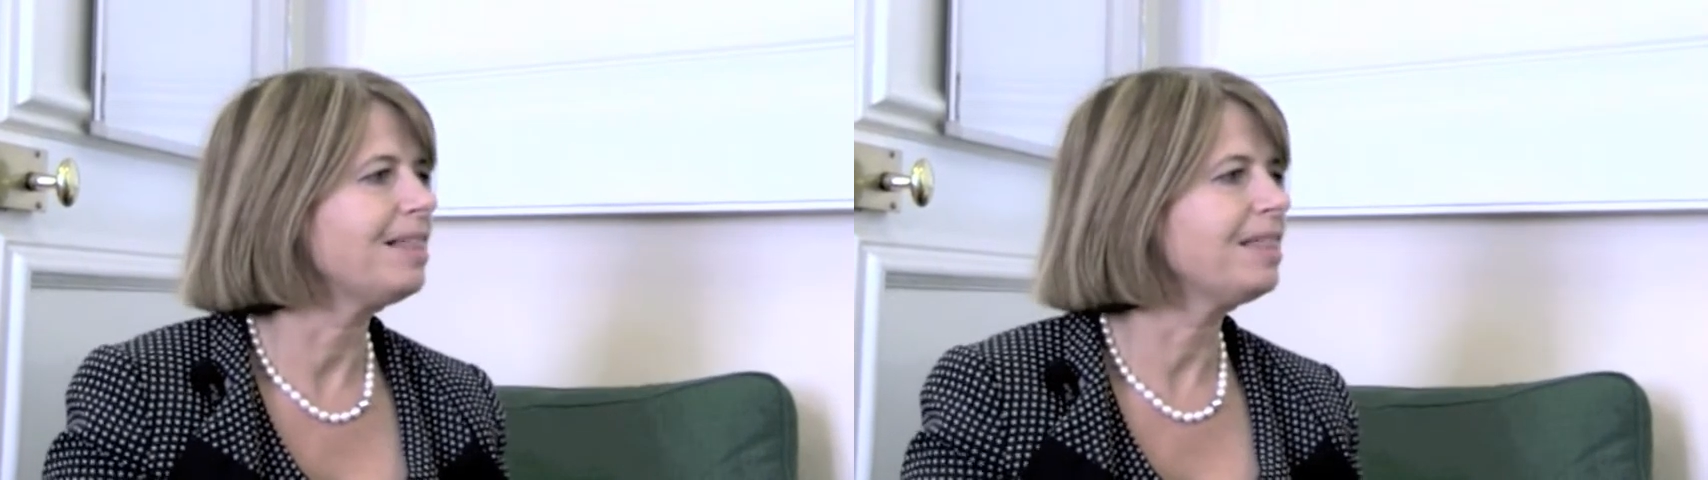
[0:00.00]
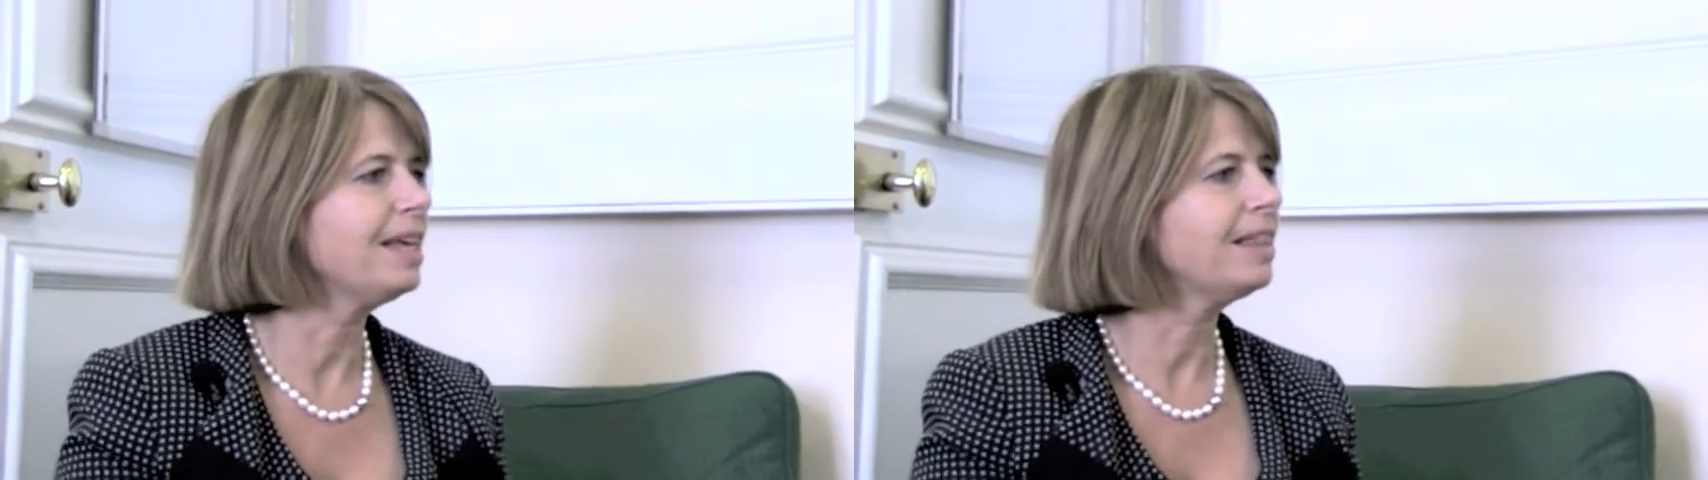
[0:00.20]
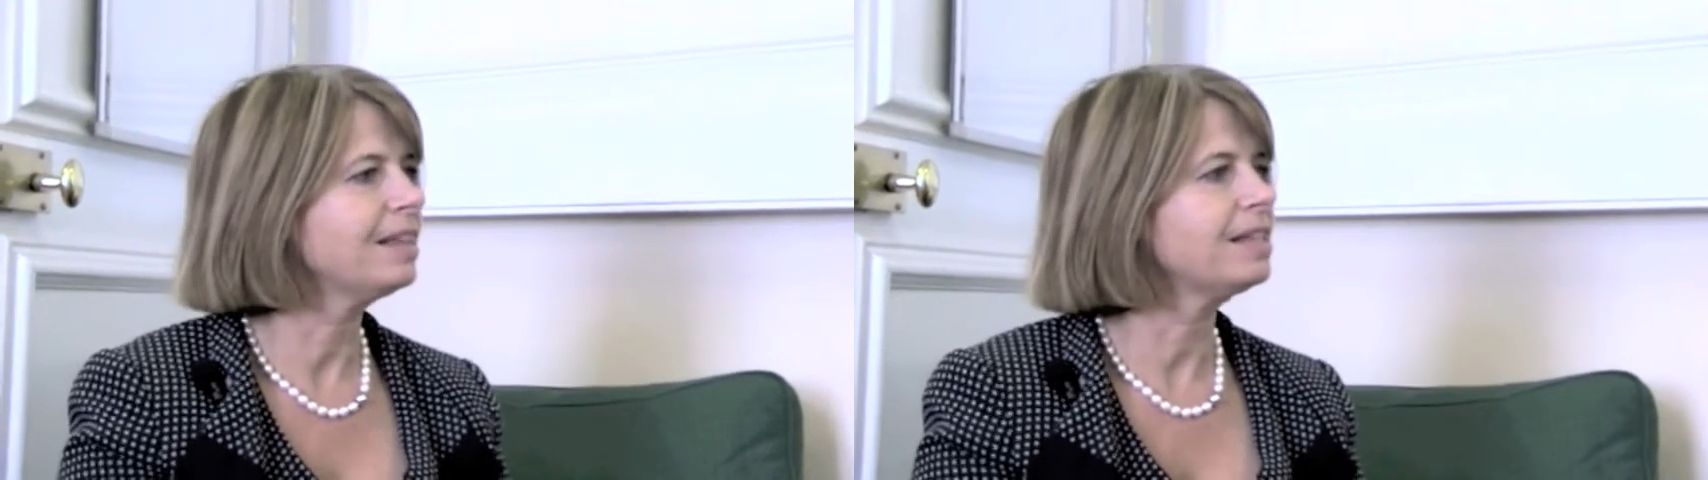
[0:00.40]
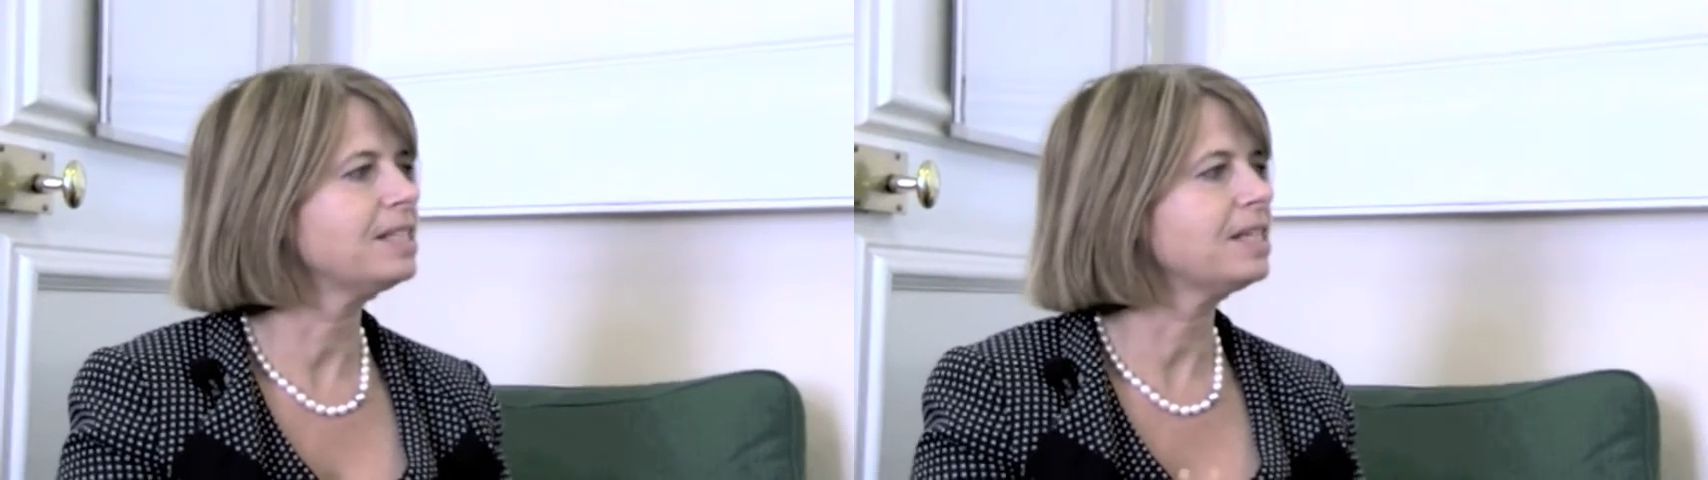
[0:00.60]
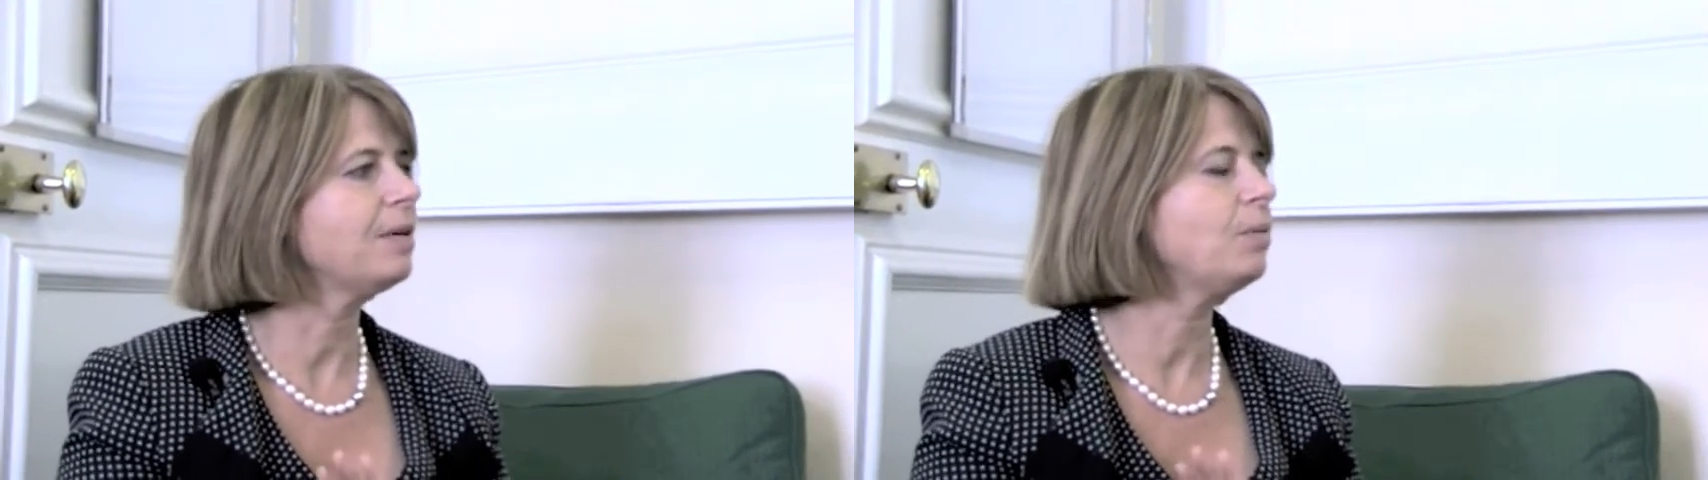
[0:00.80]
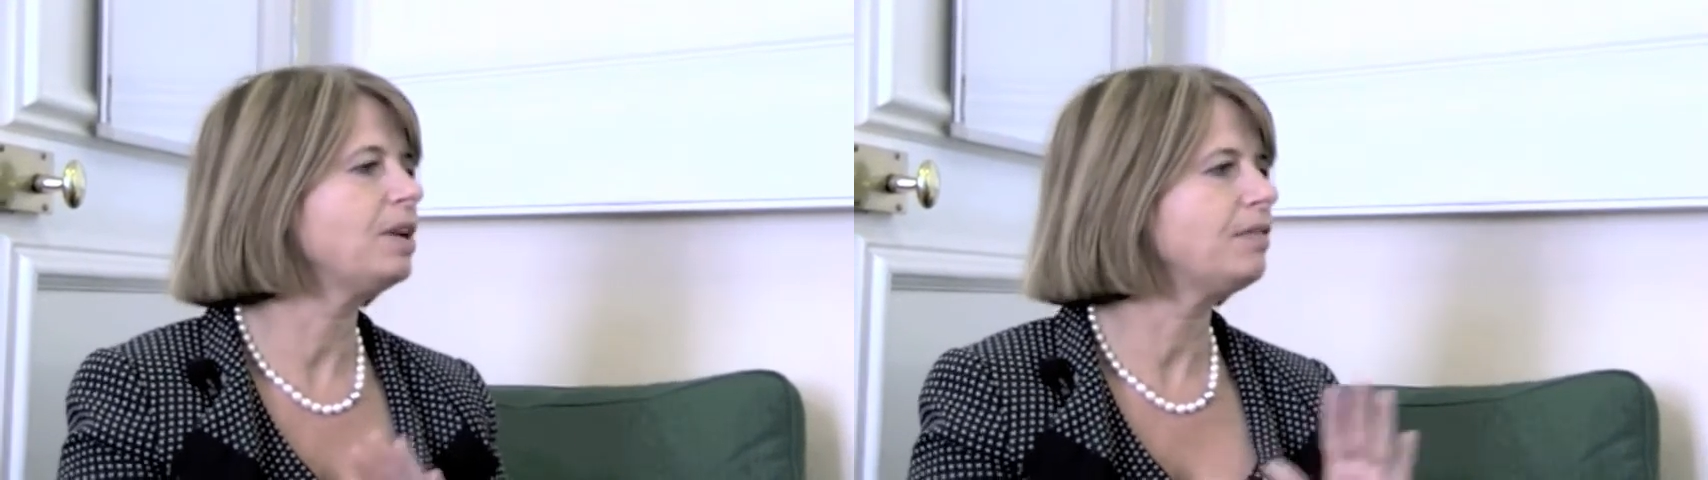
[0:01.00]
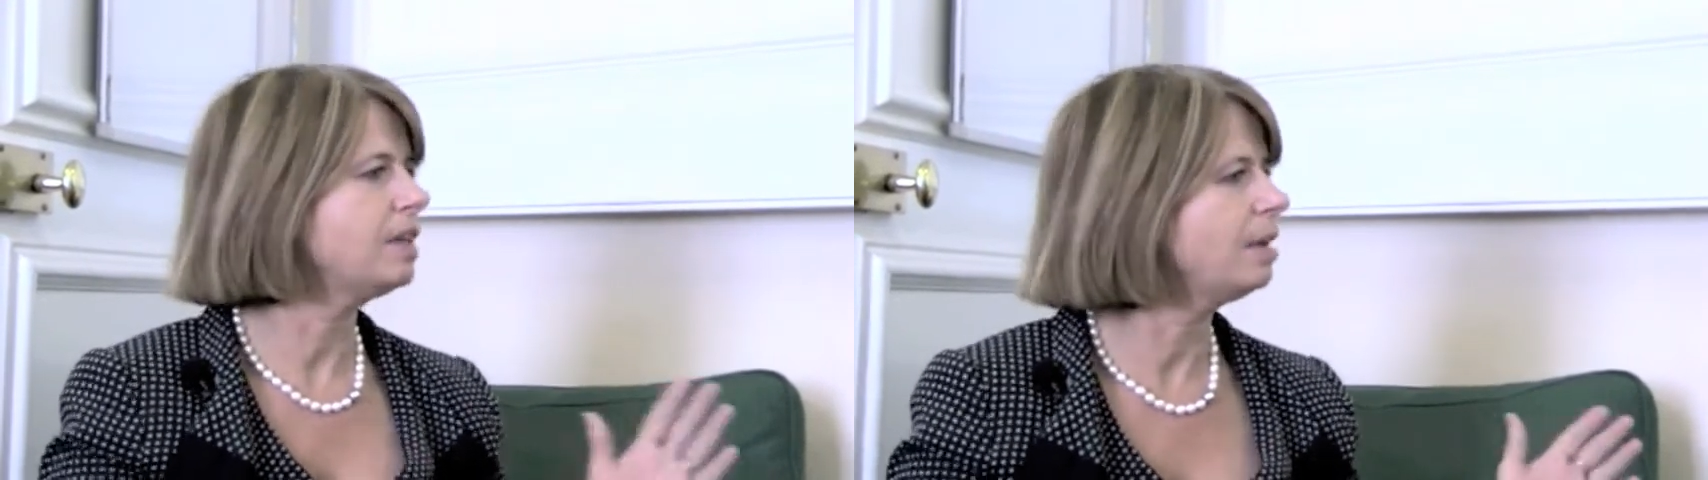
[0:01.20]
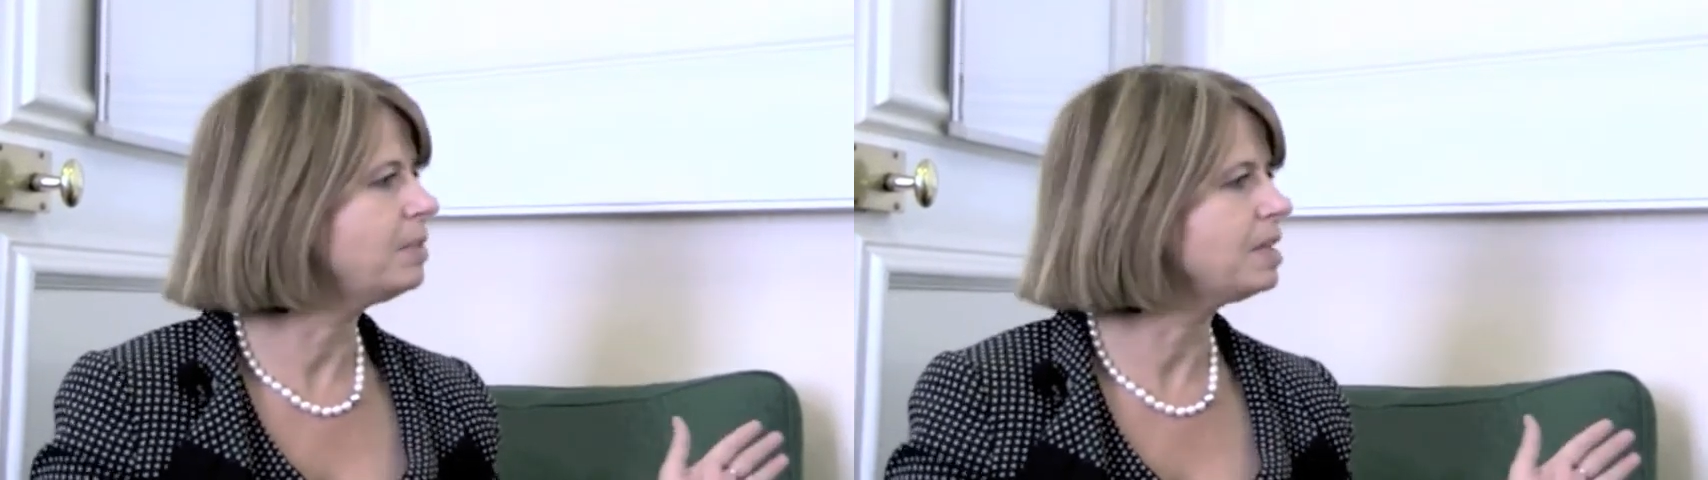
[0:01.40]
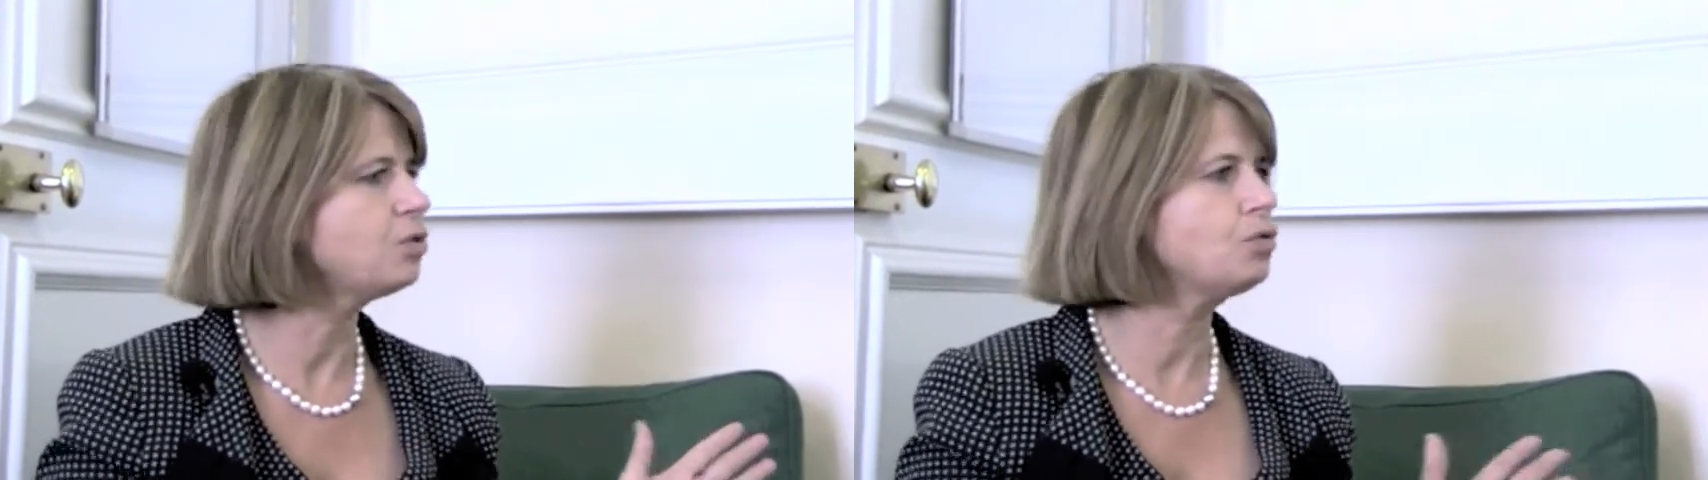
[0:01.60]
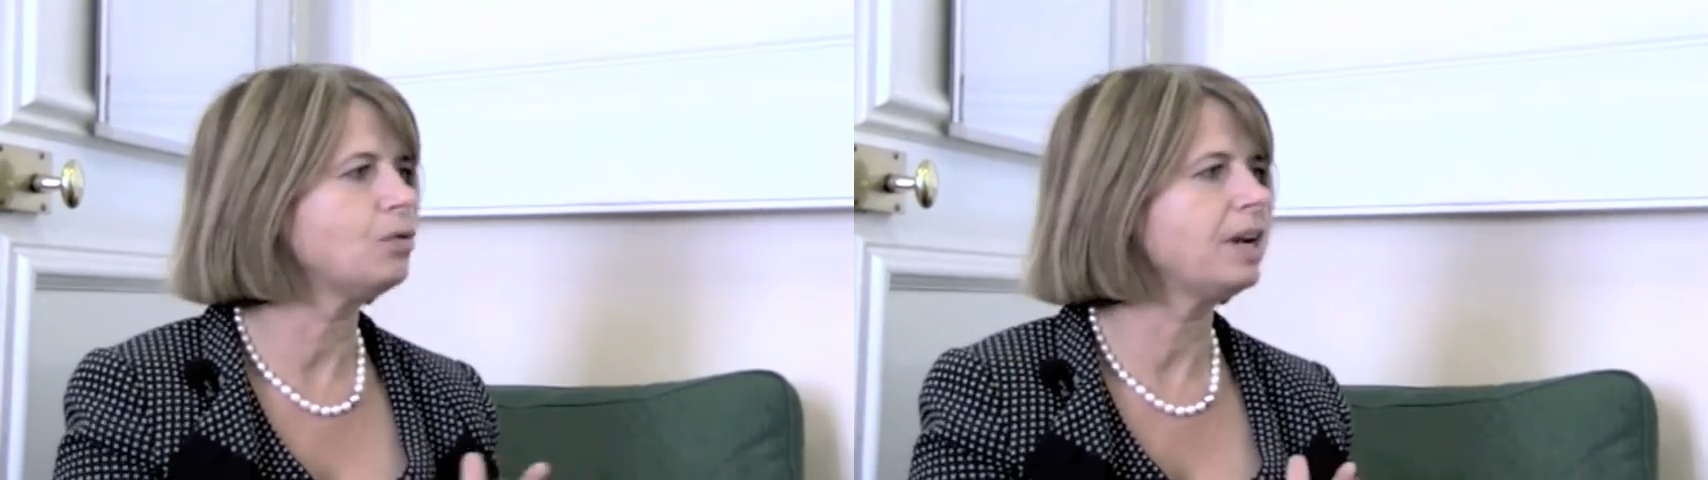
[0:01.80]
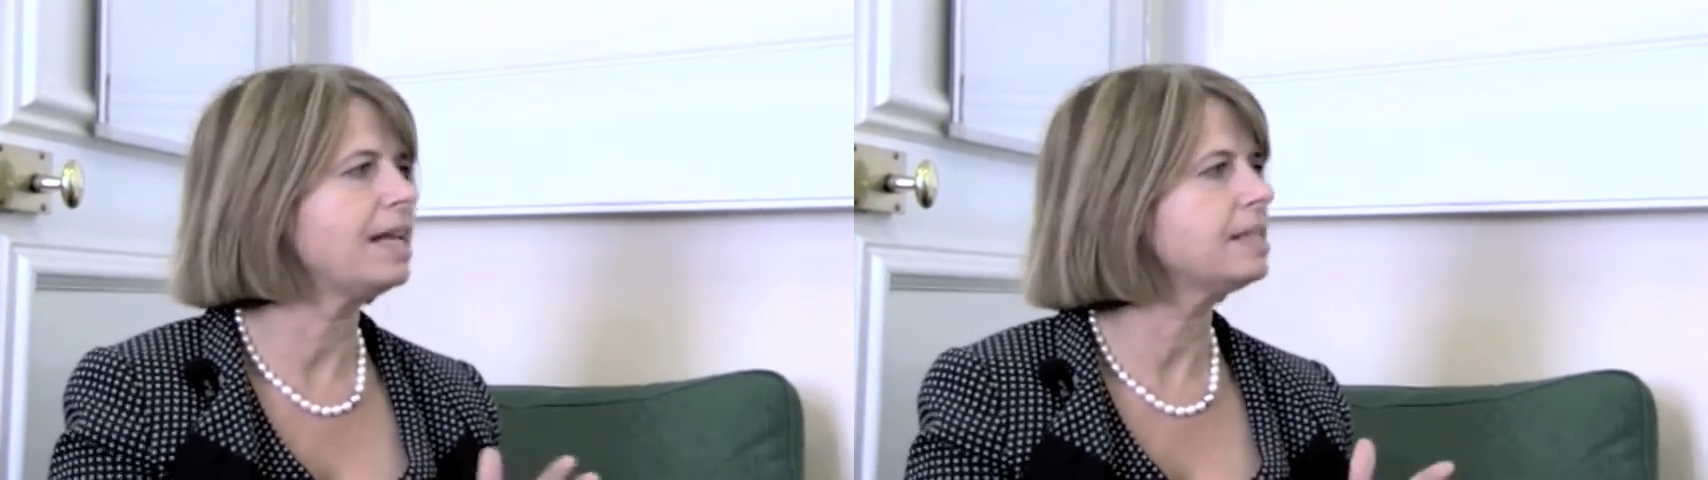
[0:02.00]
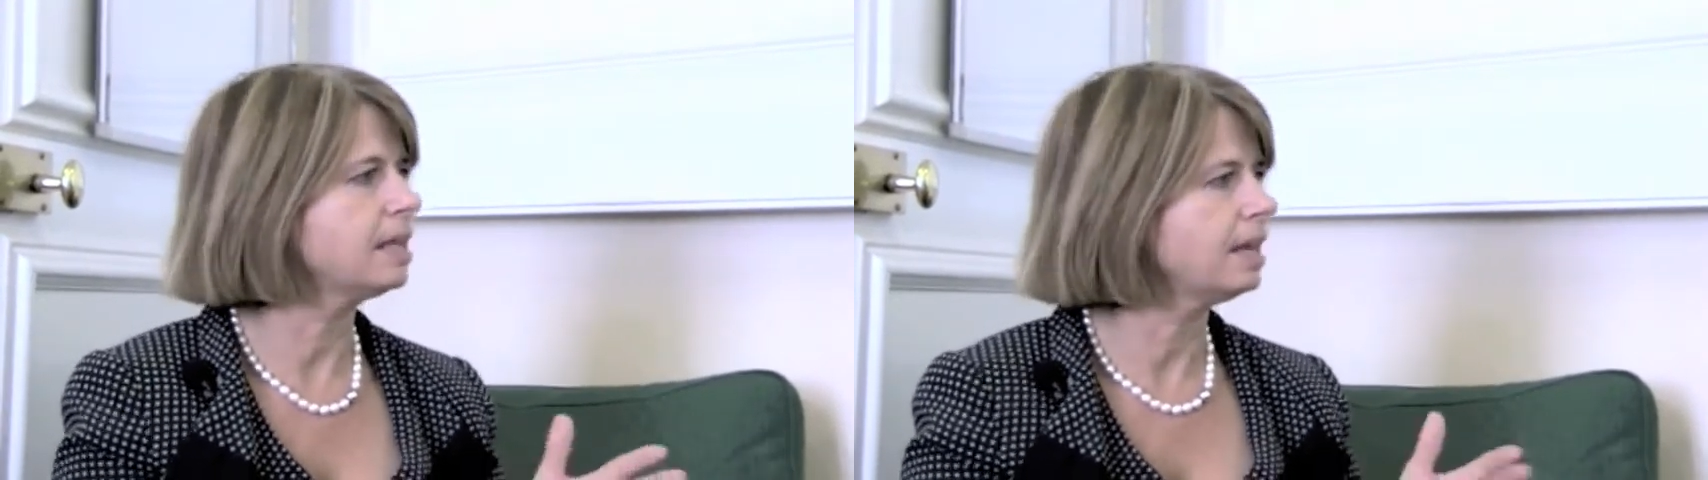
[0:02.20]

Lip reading: I think that whatever the number is drawn as,